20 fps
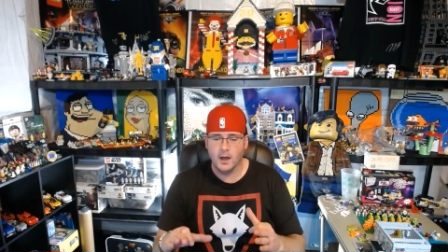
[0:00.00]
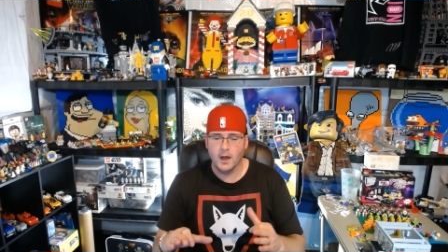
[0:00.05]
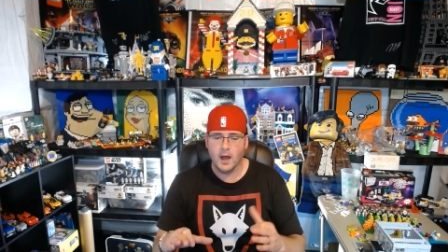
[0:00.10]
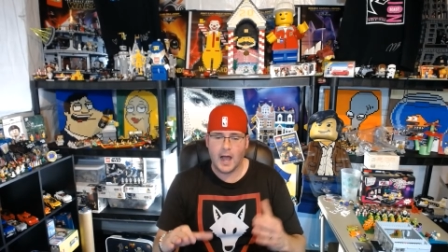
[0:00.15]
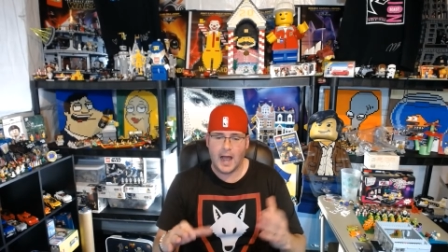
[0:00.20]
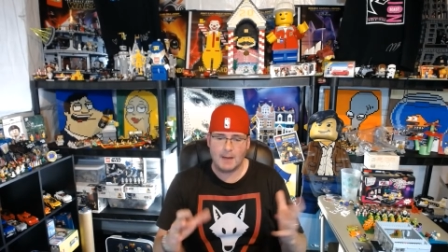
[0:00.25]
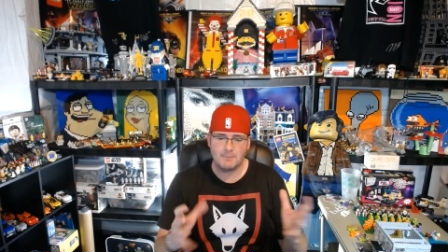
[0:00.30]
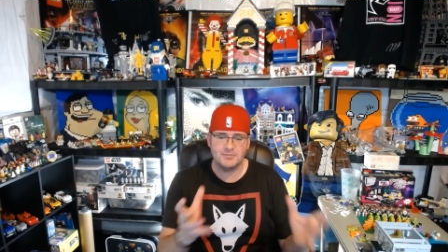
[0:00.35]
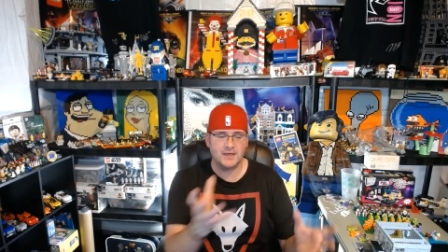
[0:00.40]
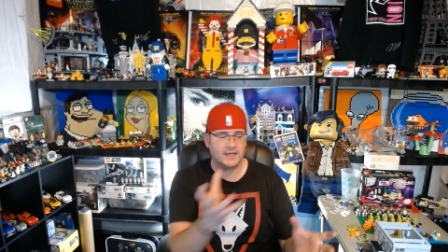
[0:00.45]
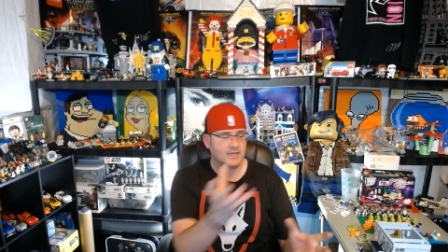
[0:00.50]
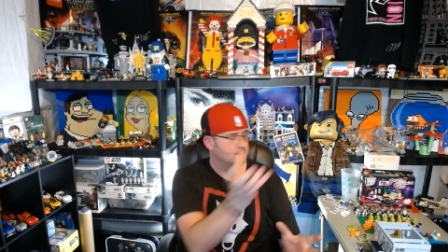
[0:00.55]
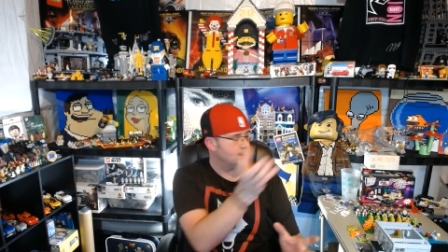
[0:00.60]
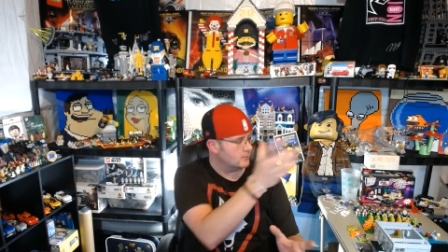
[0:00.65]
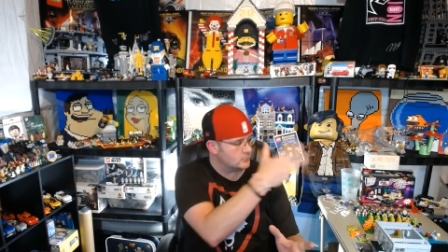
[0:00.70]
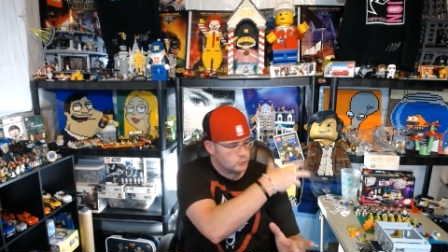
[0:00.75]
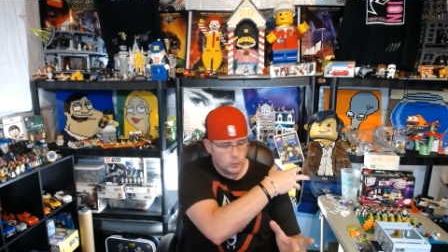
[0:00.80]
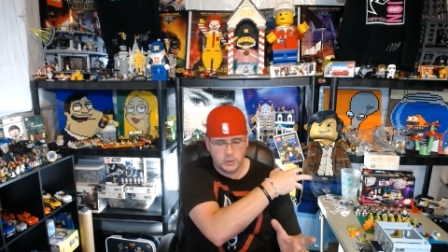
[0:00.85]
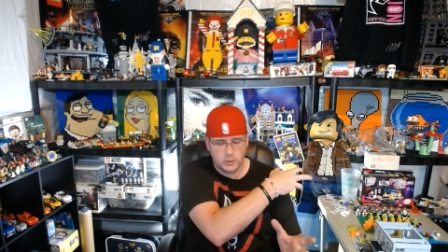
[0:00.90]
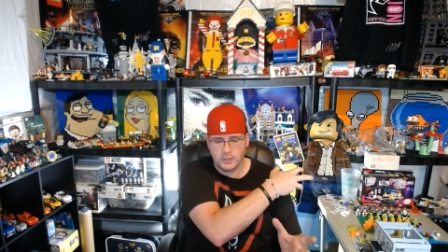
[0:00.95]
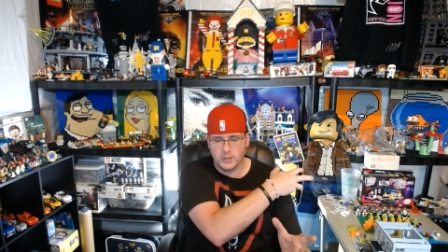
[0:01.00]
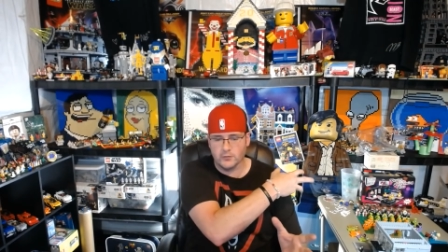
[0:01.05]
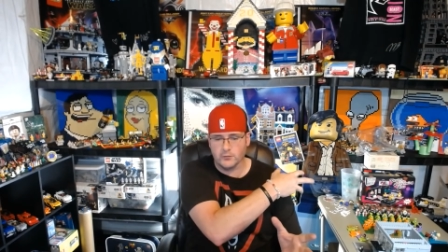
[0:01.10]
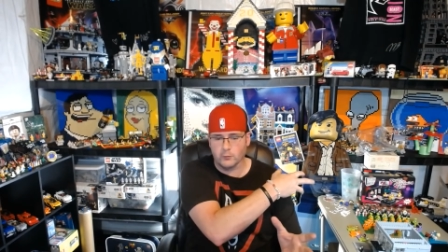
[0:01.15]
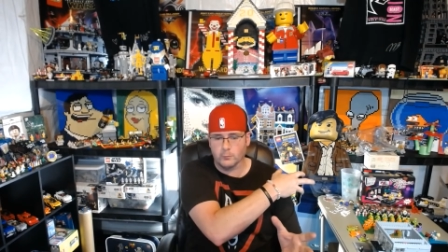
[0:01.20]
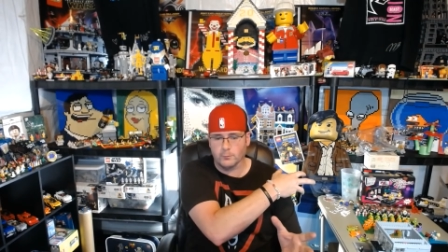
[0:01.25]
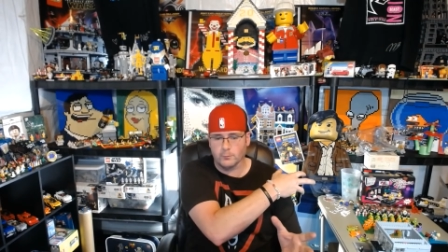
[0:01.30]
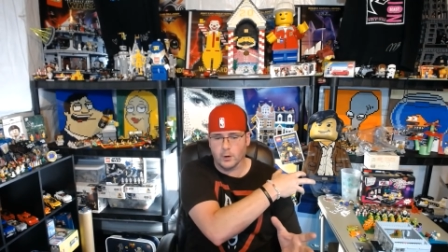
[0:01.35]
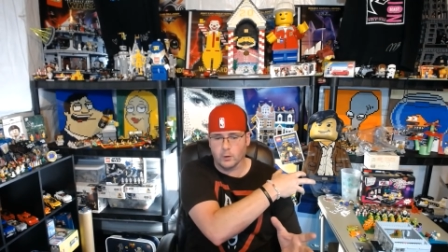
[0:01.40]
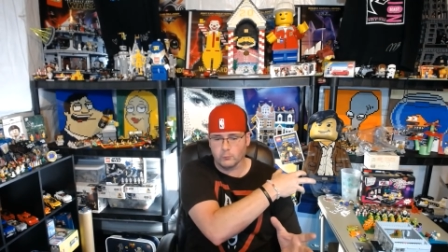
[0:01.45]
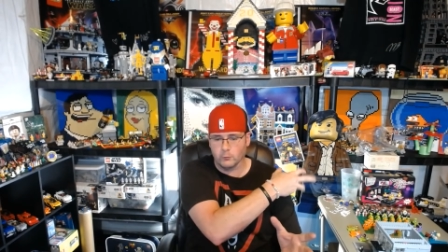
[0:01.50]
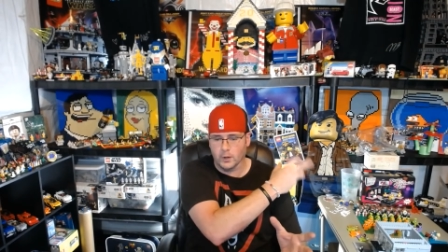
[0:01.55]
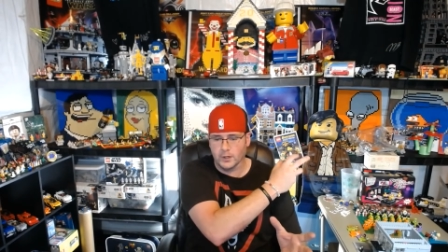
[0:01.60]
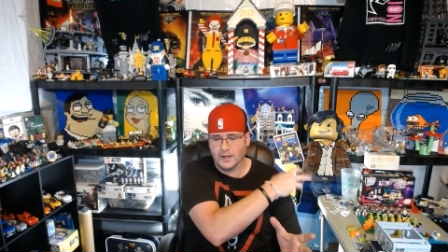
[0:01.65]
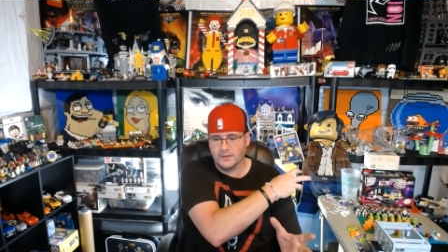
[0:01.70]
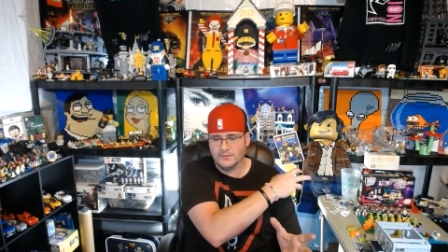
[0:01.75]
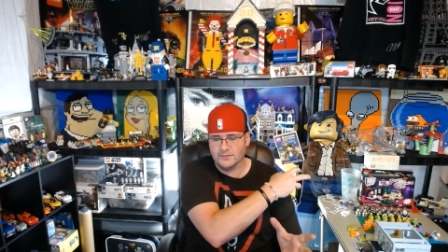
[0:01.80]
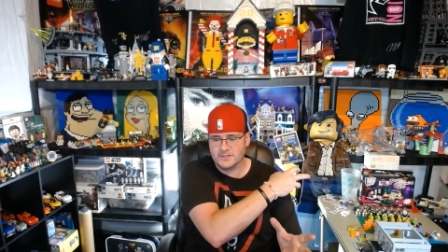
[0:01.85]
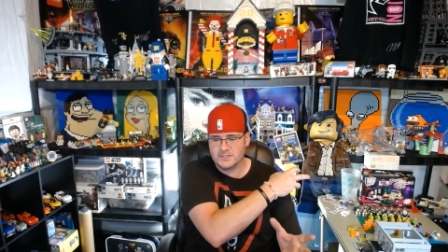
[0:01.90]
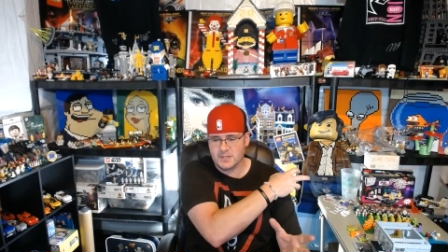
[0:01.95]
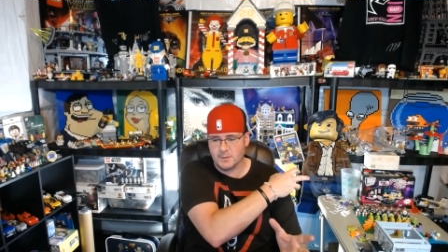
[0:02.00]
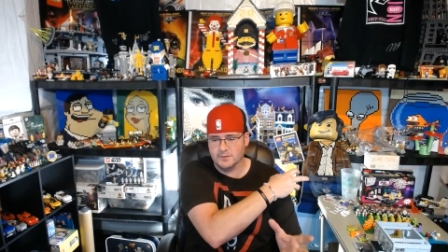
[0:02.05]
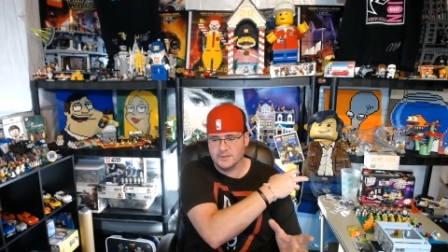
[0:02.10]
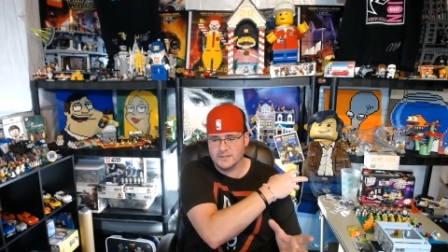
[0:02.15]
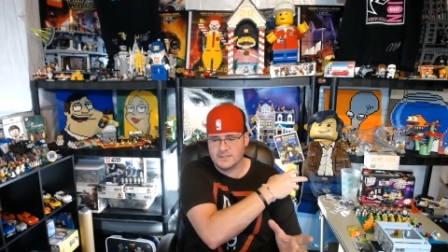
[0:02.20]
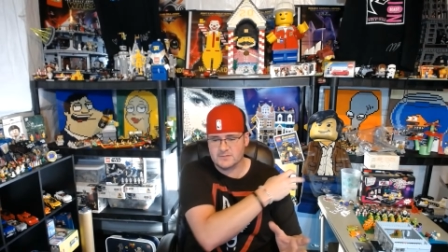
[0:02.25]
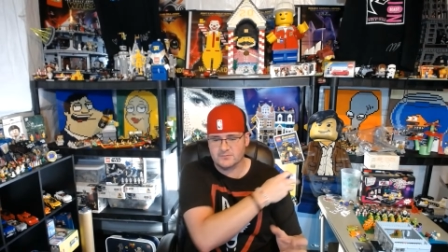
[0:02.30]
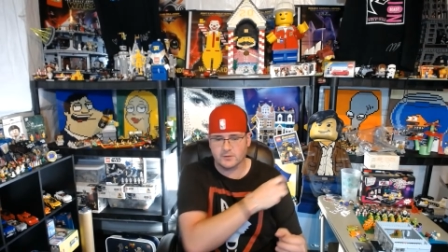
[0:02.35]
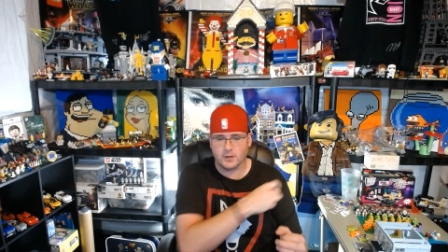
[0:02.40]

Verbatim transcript: I'm thinking about doing another a run on some of these